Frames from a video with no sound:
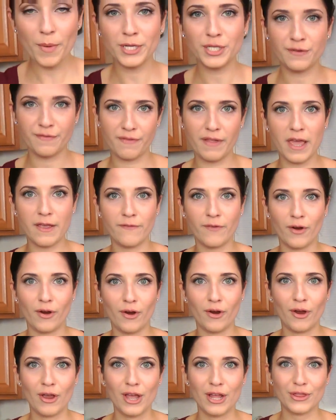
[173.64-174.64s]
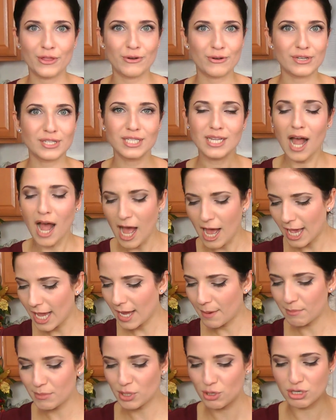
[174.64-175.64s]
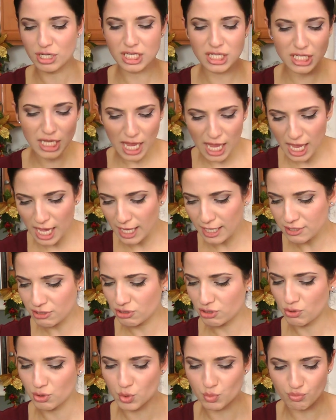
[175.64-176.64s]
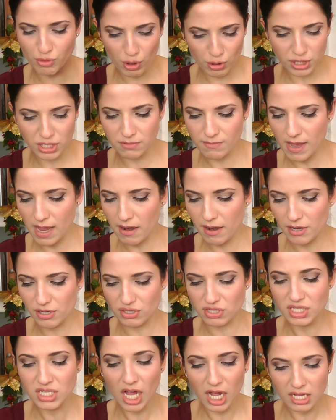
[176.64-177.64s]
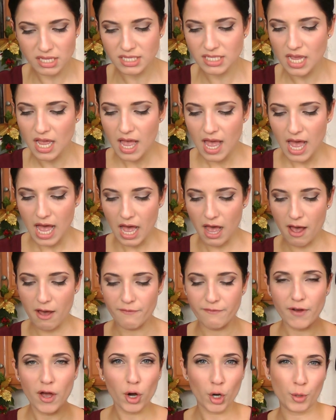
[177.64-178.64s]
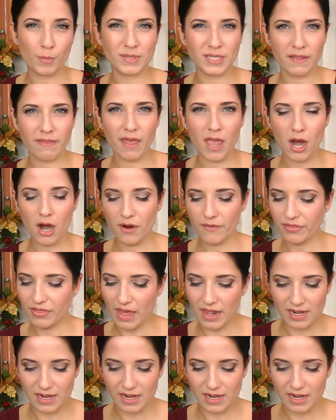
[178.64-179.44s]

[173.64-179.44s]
much flavor. There's thyme, there's sage, there's rosemary, there's tons of herbs in there